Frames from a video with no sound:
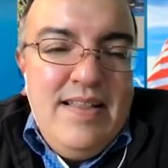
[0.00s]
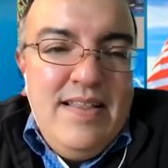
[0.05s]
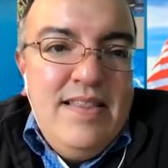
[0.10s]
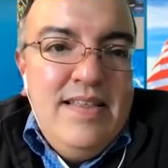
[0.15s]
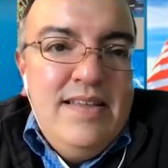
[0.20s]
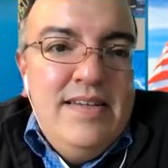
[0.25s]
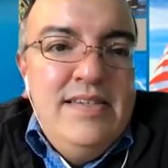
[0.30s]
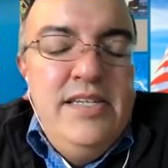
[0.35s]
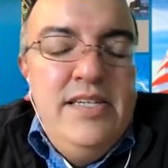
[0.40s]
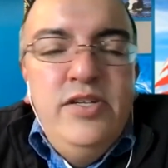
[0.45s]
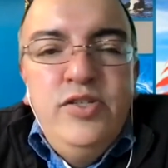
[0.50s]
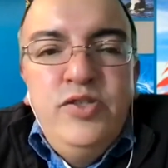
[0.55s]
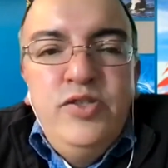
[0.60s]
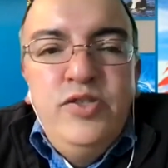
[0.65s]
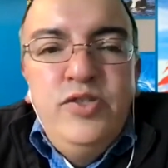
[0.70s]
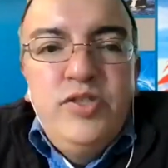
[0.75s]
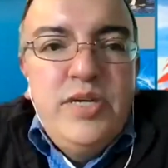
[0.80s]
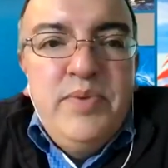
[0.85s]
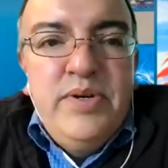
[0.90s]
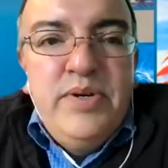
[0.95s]
new
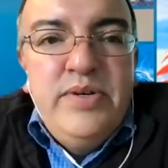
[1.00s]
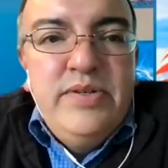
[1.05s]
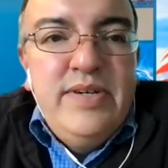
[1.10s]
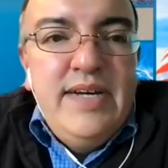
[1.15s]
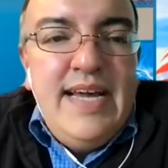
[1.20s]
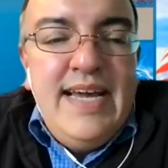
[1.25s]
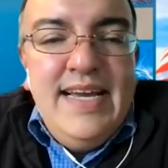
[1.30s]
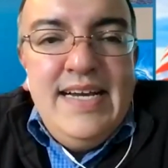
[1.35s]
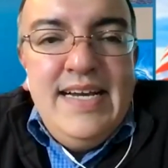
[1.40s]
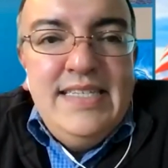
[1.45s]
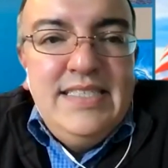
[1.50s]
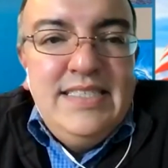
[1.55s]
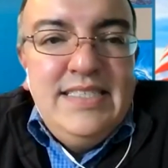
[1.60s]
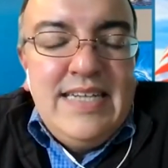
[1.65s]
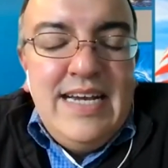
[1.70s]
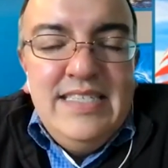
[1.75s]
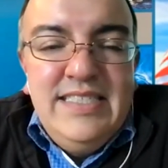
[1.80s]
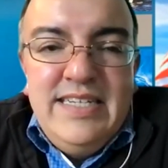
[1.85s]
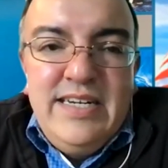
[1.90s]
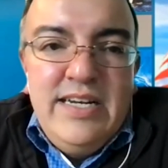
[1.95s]
AAAS
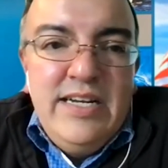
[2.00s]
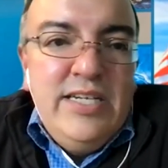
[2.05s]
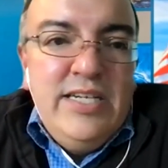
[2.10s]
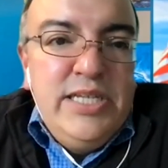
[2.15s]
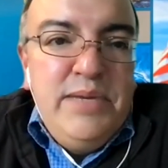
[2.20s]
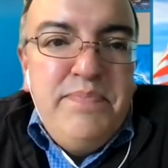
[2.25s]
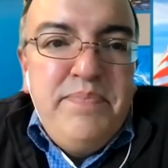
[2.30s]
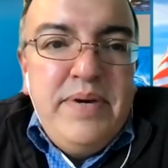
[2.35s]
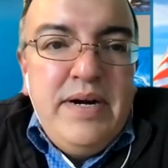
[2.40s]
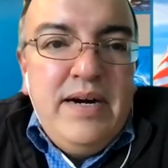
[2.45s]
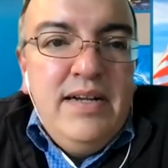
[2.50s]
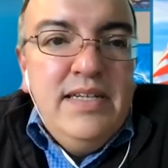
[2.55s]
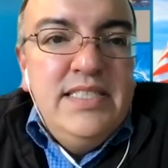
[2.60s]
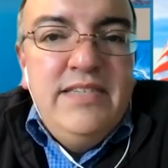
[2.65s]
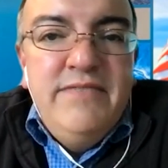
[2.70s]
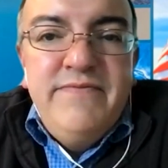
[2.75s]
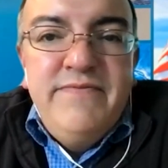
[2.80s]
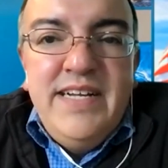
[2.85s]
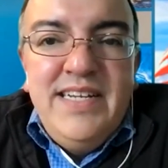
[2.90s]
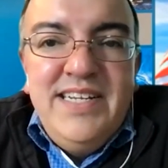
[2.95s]
Science Technology Policy
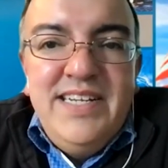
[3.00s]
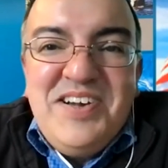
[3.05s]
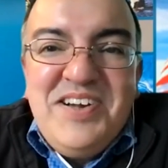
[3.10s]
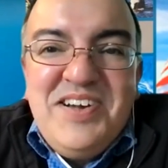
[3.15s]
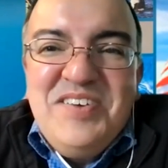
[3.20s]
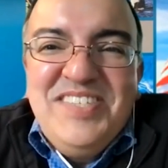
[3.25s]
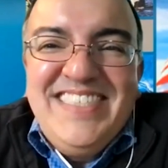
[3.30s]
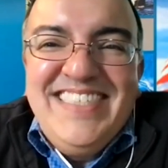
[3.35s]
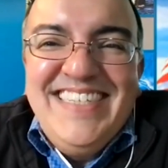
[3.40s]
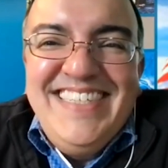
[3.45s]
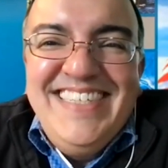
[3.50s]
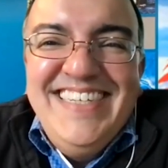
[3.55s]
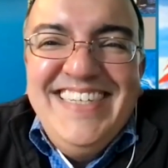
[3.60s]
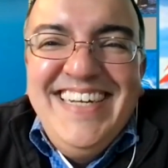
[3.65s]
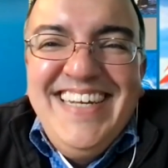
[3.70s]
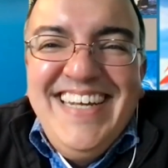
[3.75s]
Fellow hosted